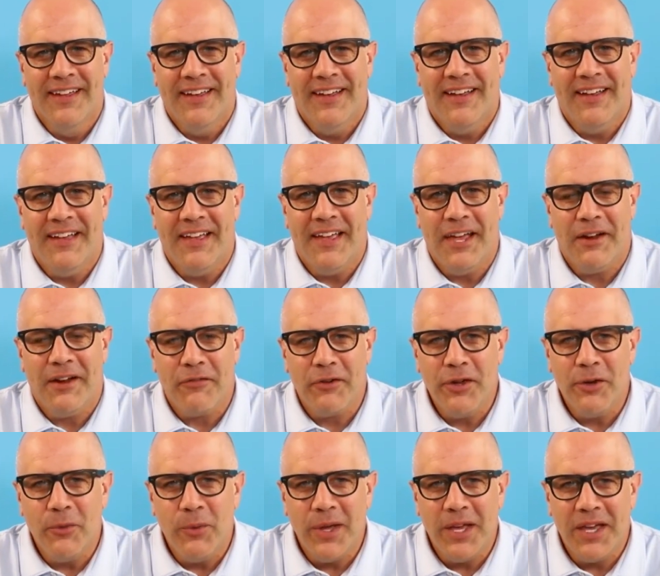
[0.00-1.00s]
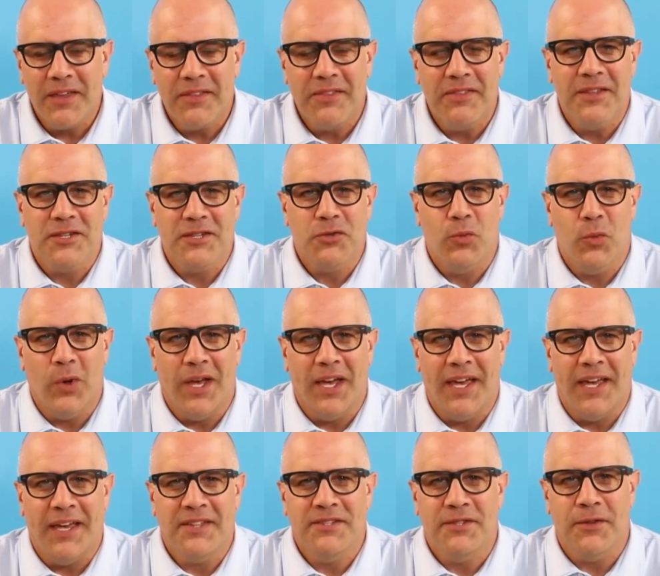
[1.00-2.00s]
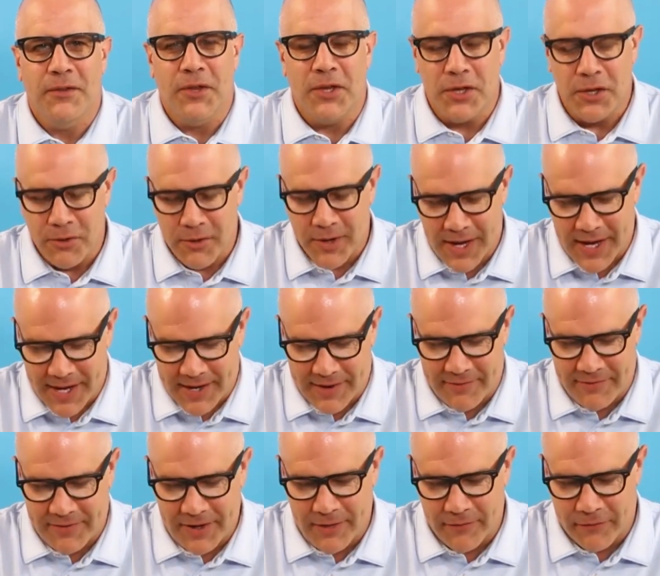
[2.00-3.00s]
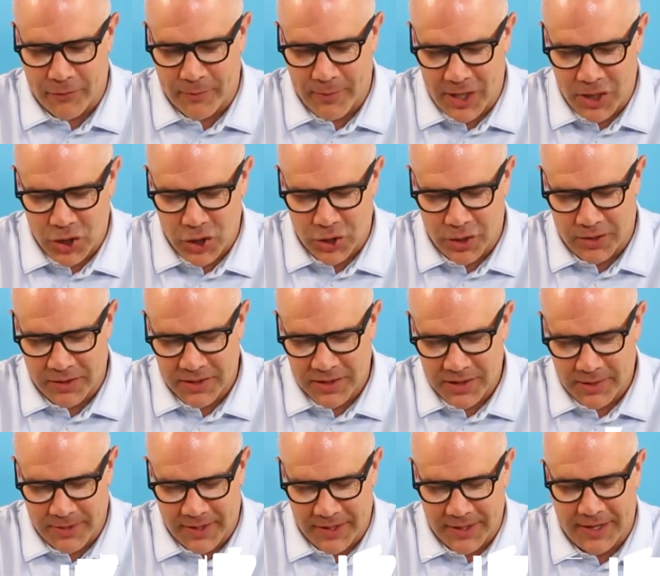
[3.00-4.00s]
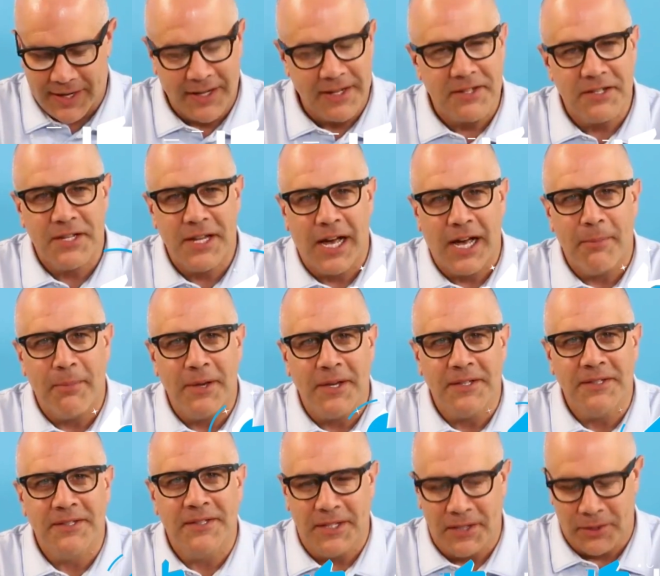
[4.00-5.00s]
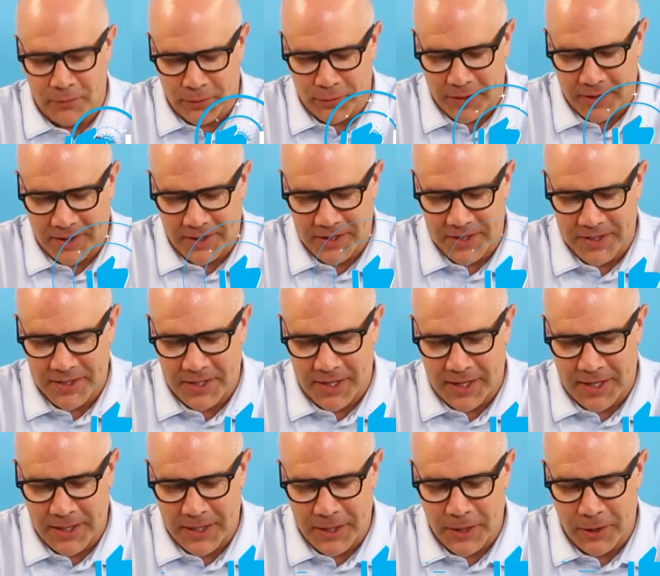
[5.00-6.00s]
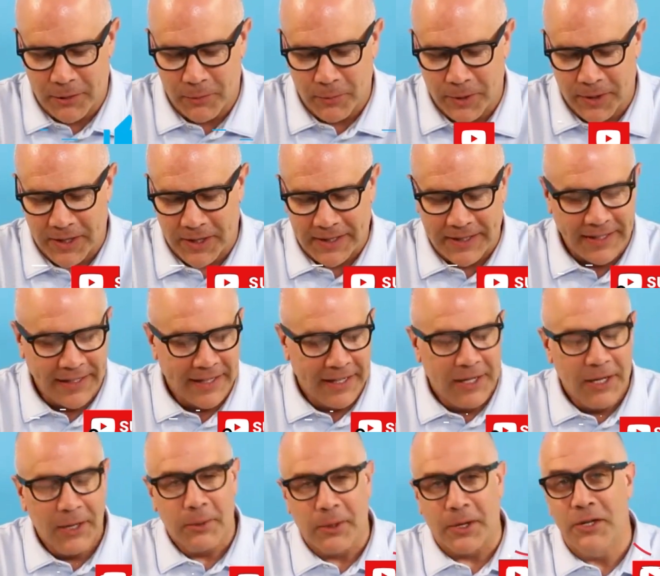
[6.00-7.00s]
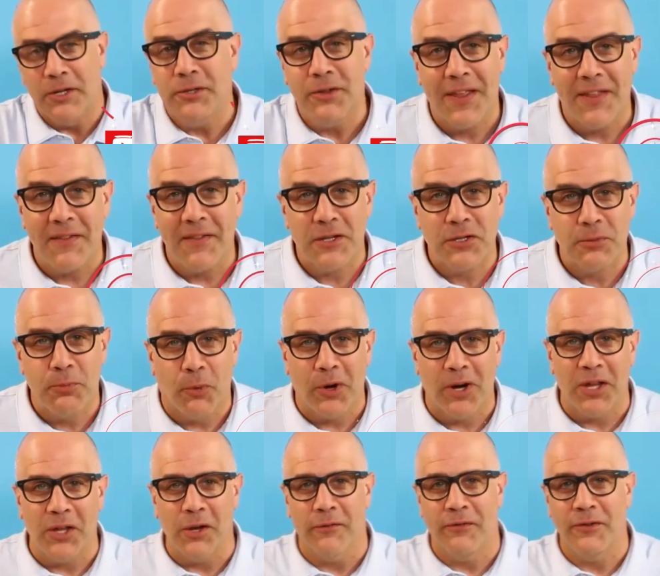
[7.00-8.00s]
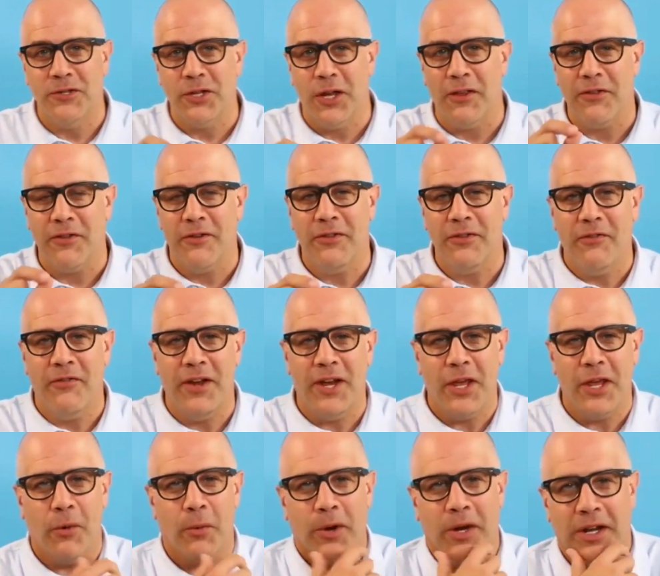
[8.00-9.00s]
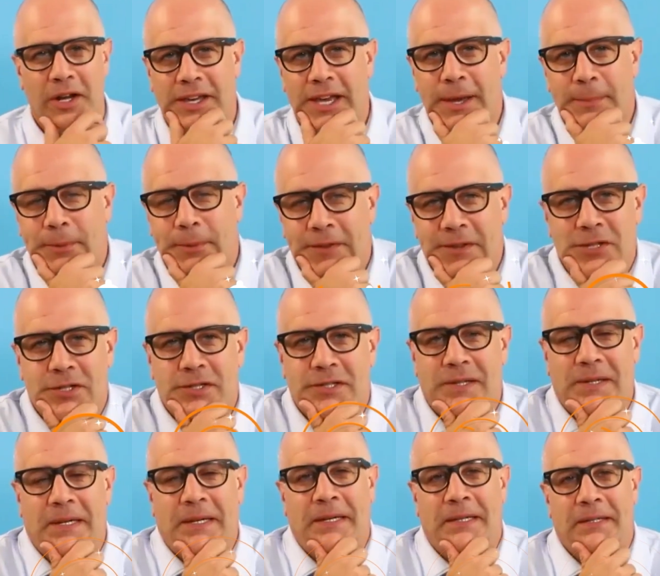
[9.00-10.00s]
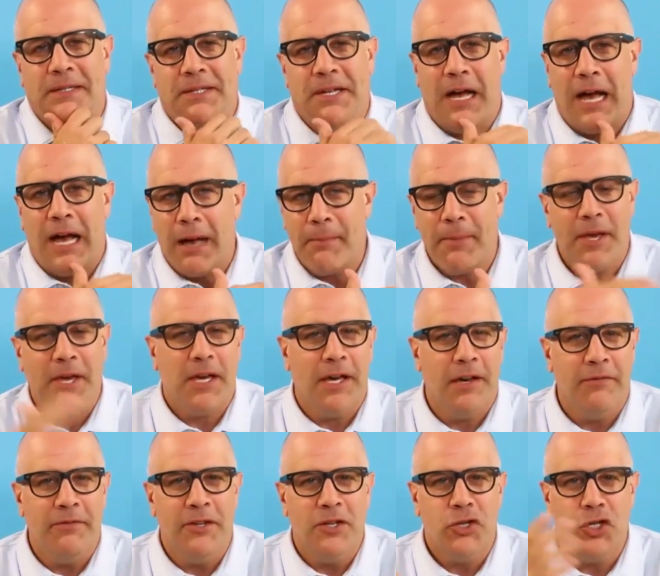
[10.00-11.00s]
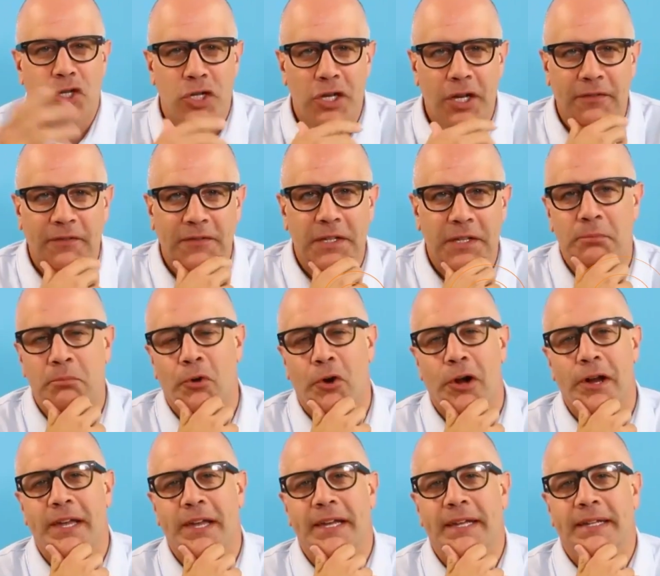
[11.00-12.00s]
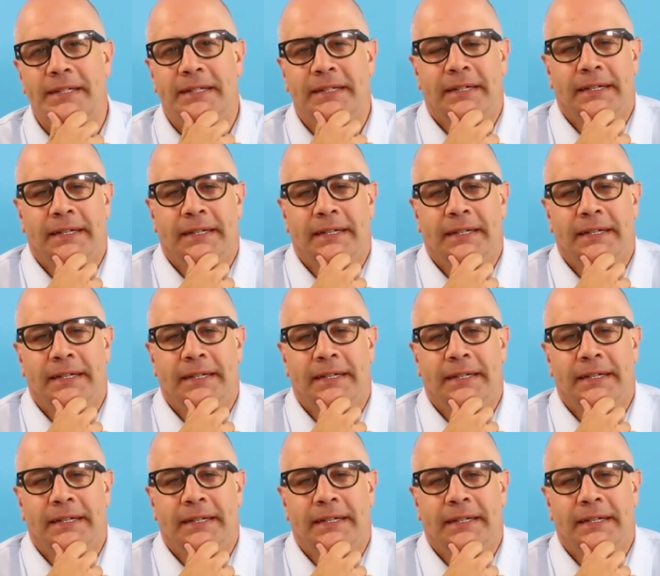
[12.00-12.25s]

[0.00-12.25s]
every week this way so that you have information on some of the hottest topics in real estate. You know, and we're gonna do that this morning. You know, if you saw the video, we're gonna keep on this topic of the shift in market.